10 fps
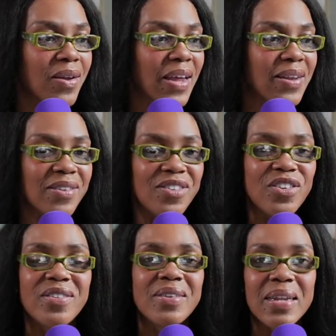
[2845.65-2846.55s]
Like, that's
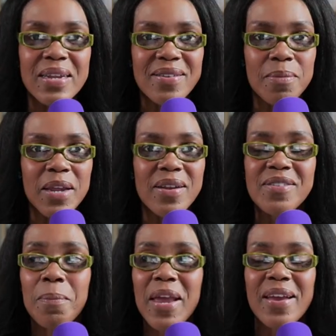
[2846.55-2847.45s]
just silly to me. It
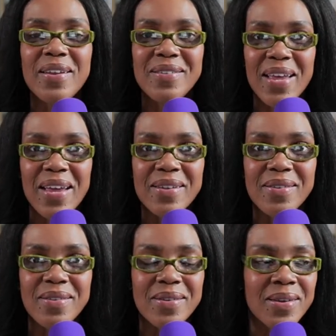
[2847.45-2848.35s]
doesn't make any
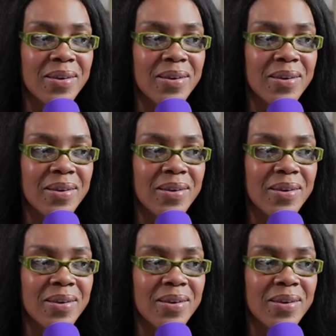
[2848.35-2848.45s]
sense.